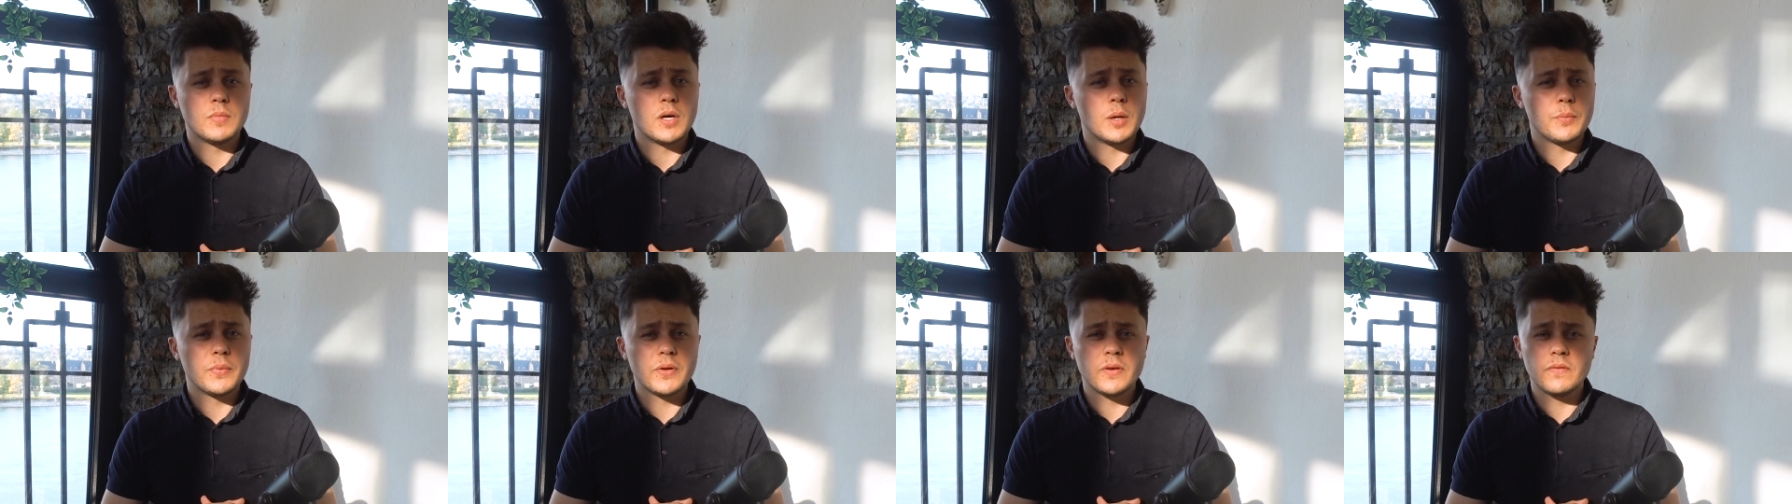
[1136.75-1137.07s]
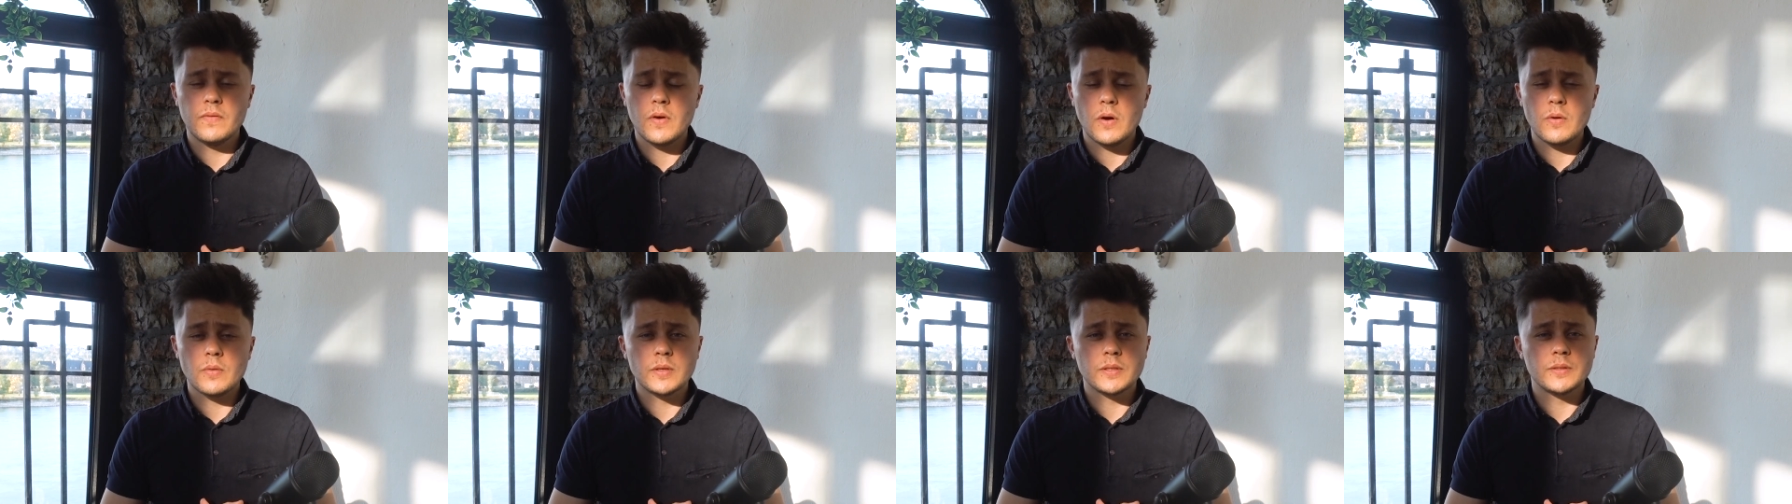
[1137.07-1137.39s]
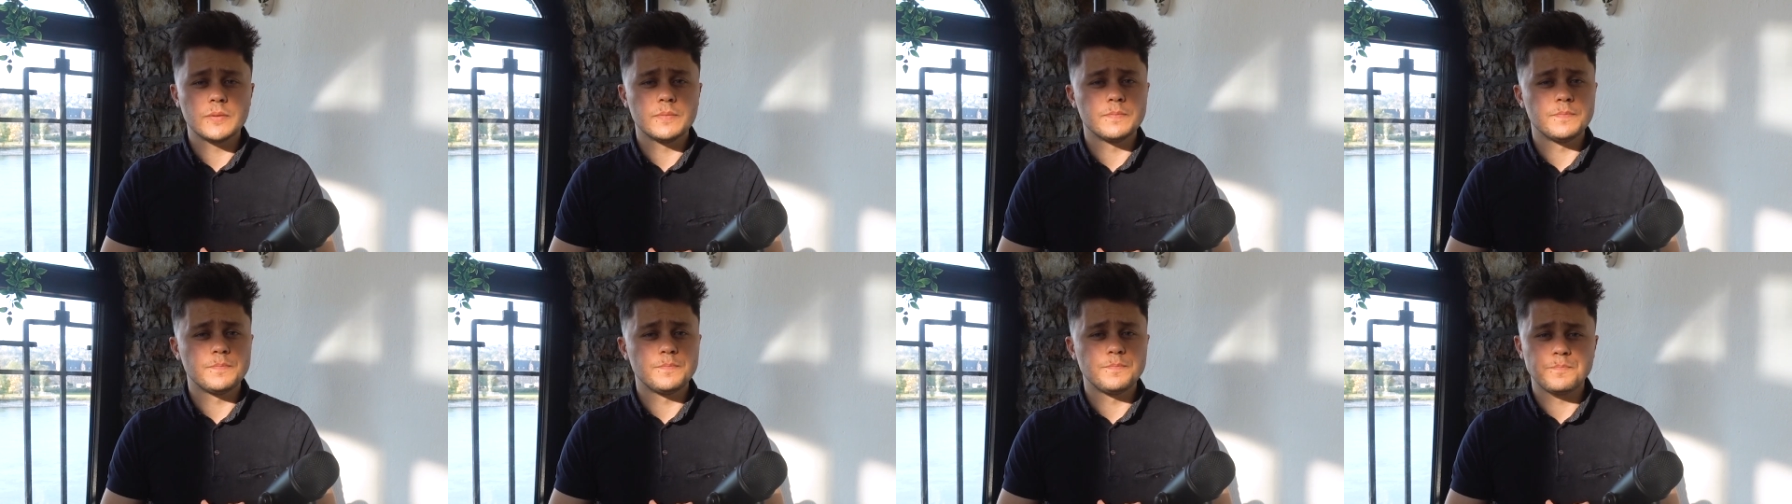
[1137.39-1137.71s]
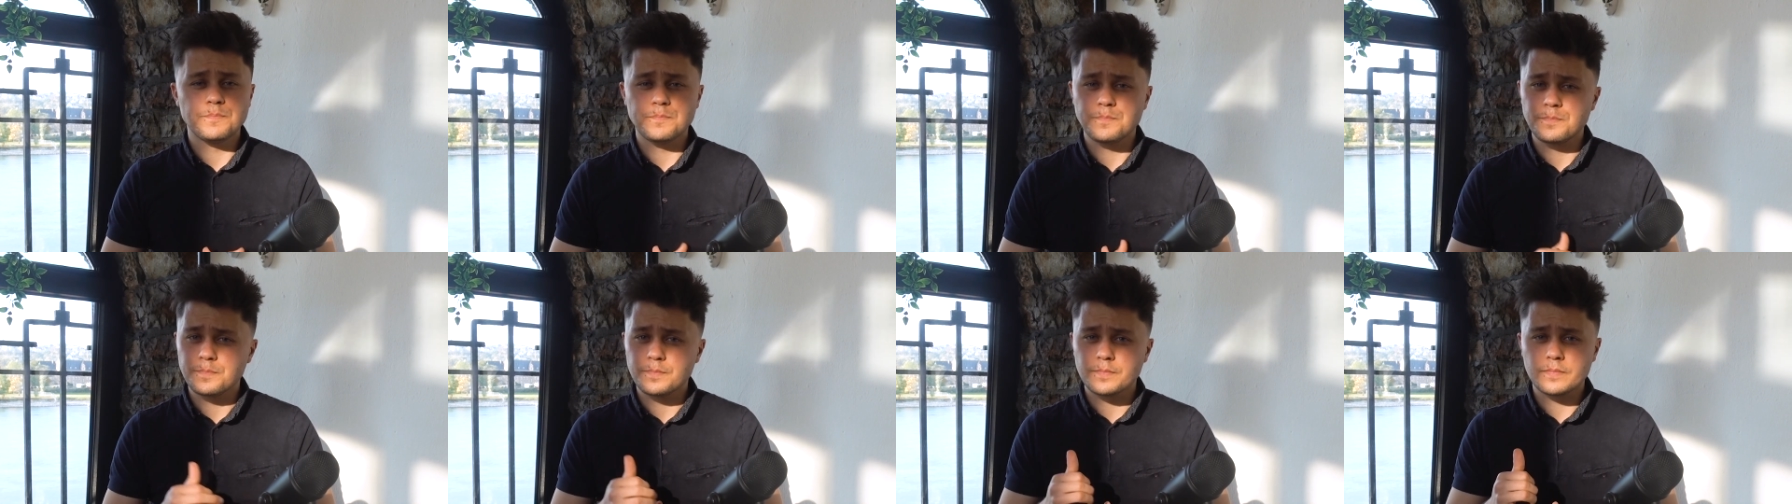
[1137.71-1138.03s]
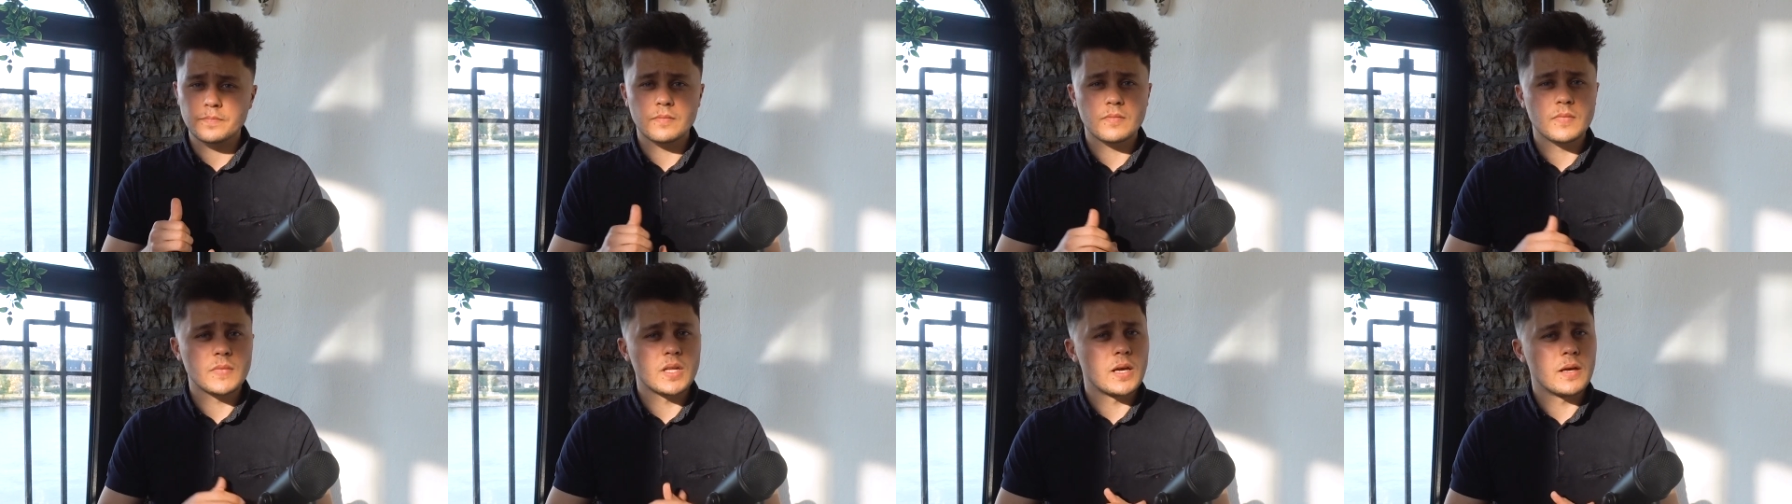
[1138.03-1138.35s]
pumping forward.
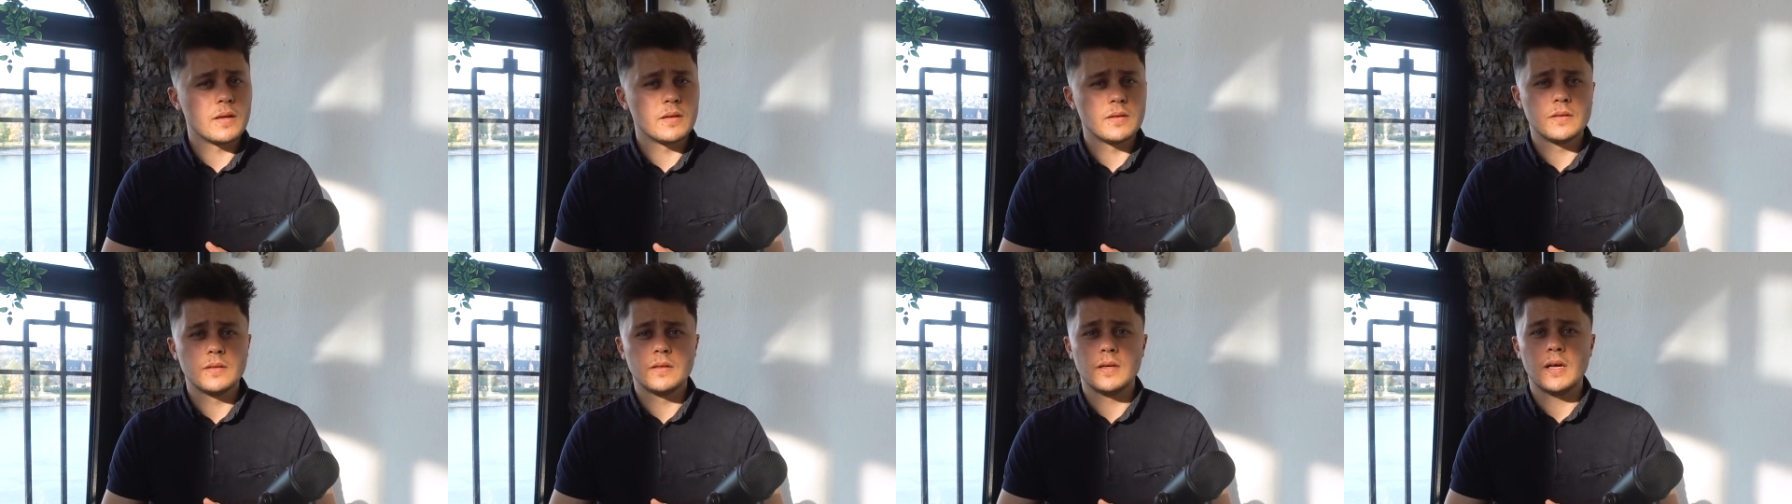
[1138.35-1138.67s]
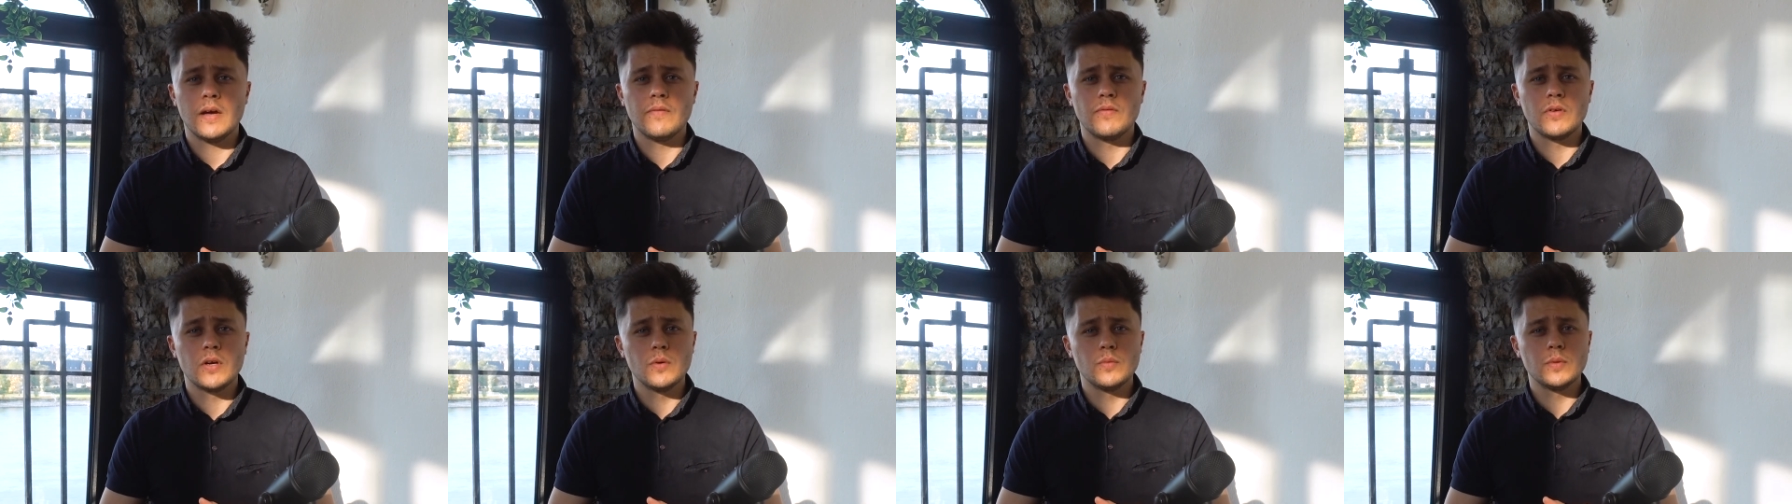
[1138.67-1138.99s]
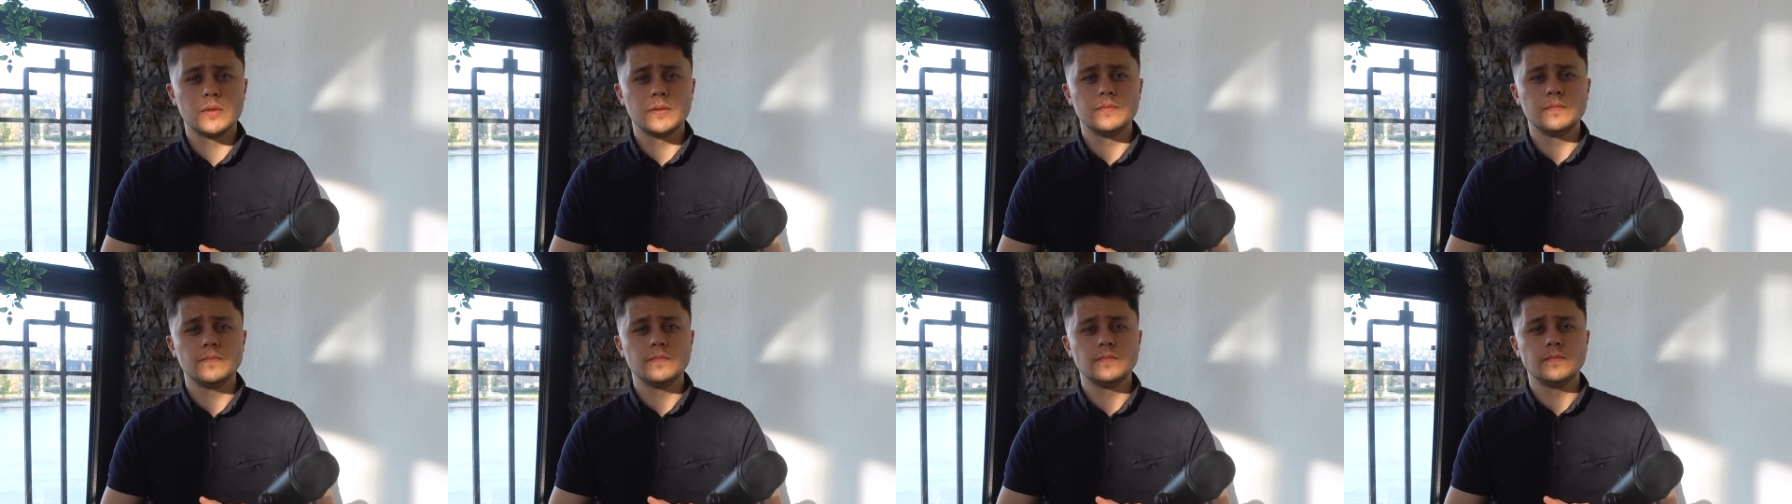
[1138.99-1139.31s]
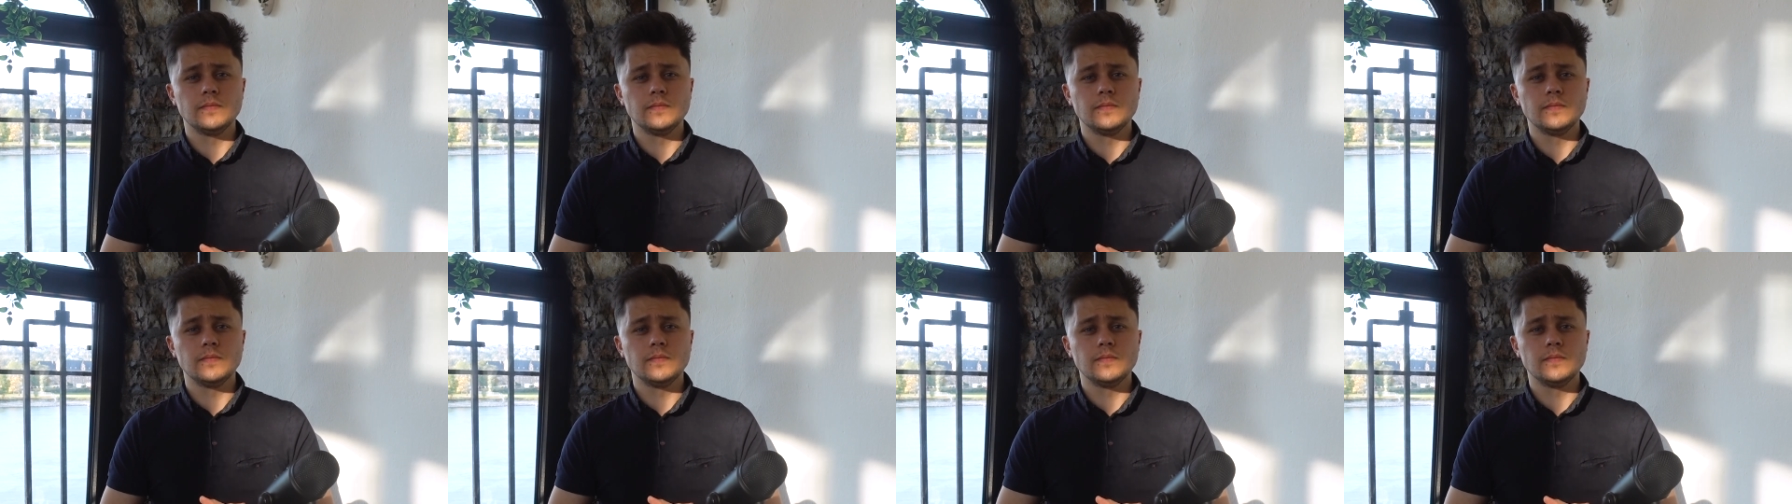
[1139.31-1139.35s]
Have a good one.